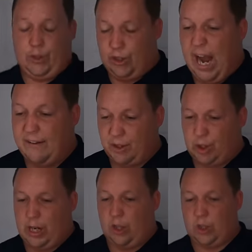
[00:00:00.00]
For
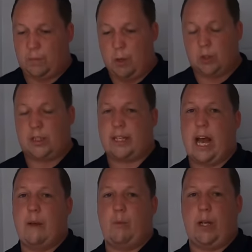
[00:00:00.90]
travel trailers, most of the
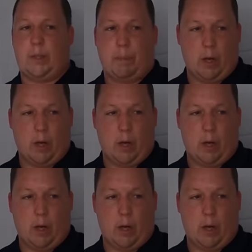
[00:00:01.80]
time when it's